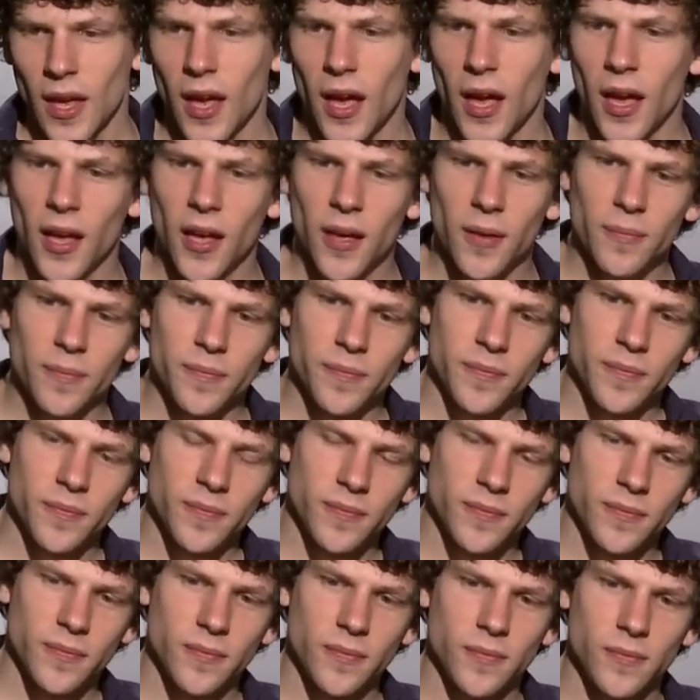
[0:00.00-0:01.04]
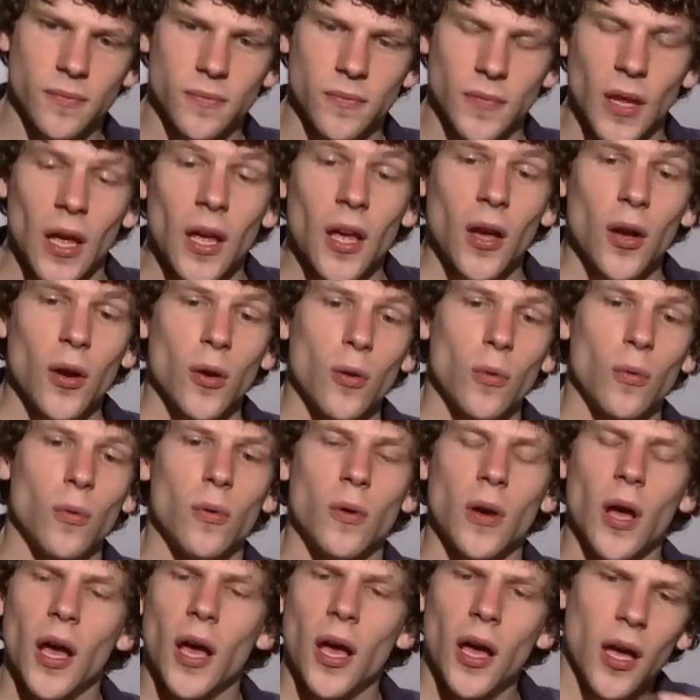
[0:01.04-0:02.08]
Um,
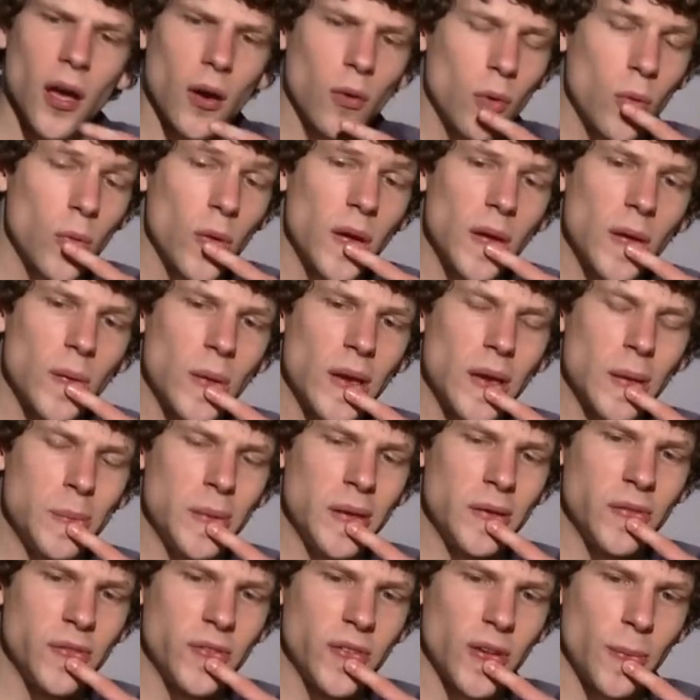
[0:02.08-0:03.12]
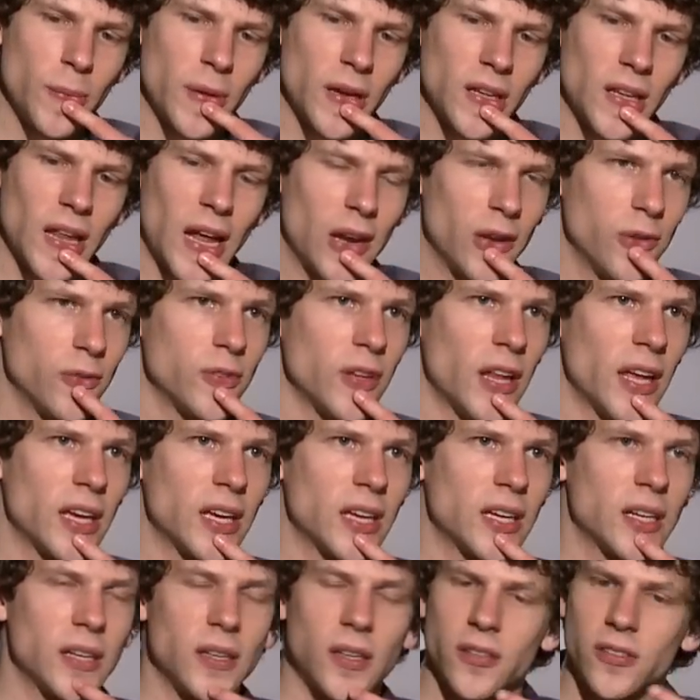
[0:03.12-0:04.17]
uh, well, we, we had been filming a lot of like
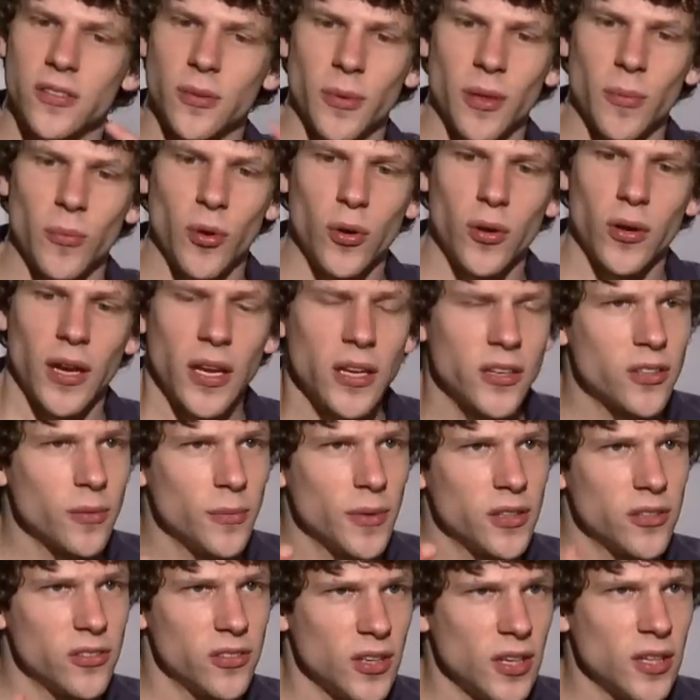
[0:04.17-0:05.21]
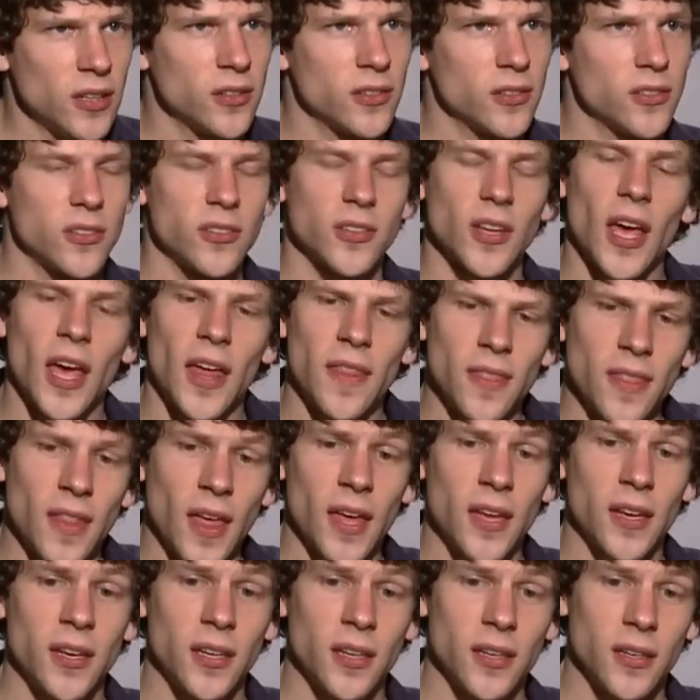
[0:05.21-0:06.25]
some of the more intimate scenes, and
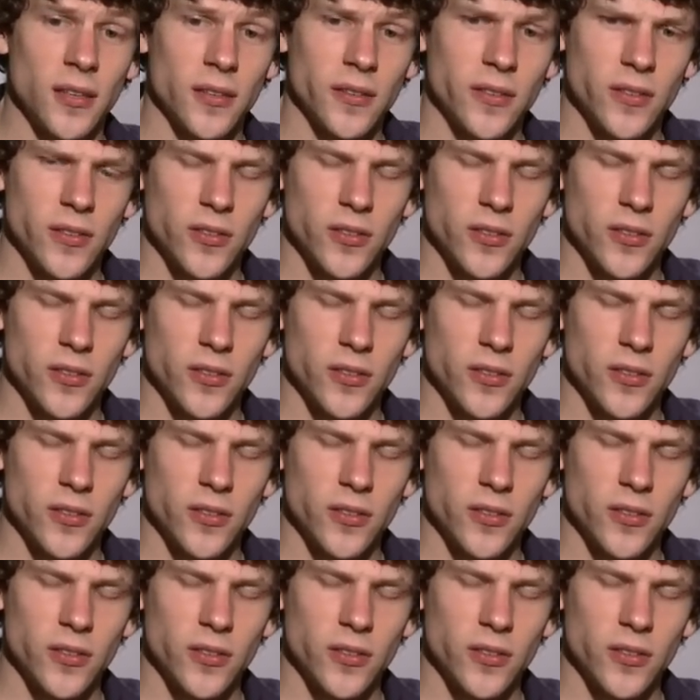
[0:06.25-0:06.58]
then